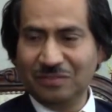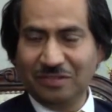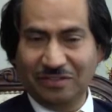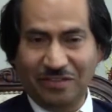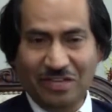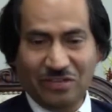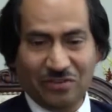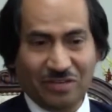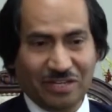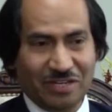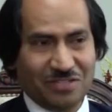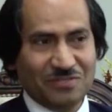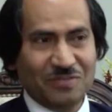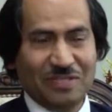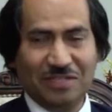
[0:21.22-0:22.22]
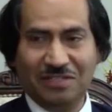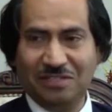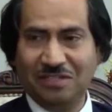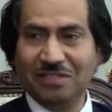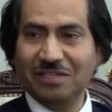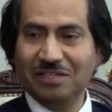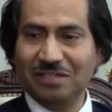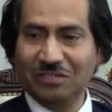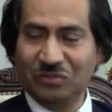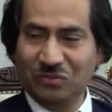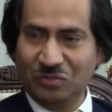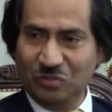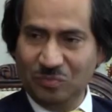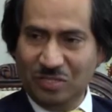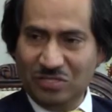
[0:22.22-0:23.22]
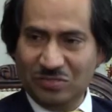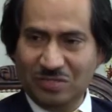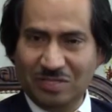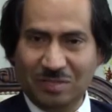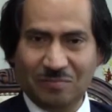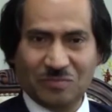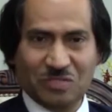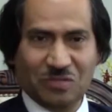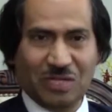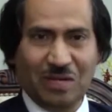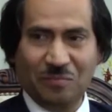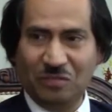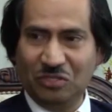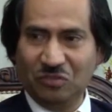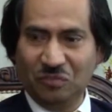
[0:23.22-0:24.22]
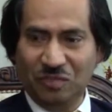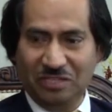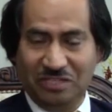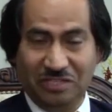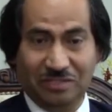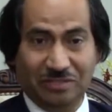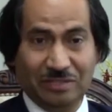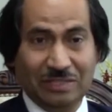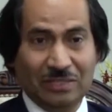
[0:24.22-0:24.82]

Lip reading: Well, thank you, Kerry. It's very good to meet you, and I'm so happy to be here.